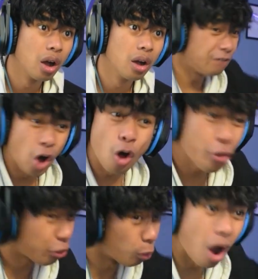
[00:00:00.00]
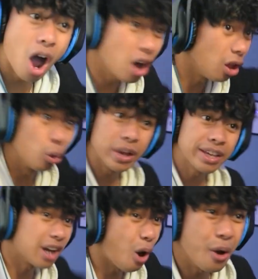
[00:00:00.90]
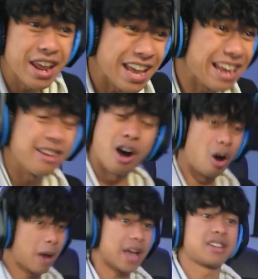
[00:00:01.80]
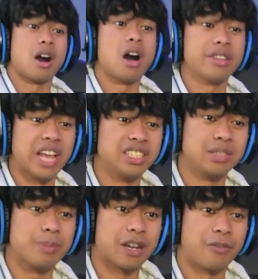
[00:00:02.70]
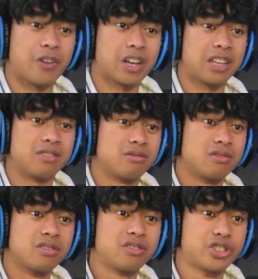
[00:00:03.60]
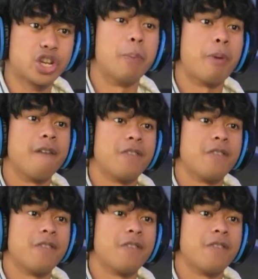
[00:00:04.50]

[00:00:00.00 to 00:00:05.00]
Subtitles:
full throttle! We going in! Oh my god, Denji's about to fucking jump off a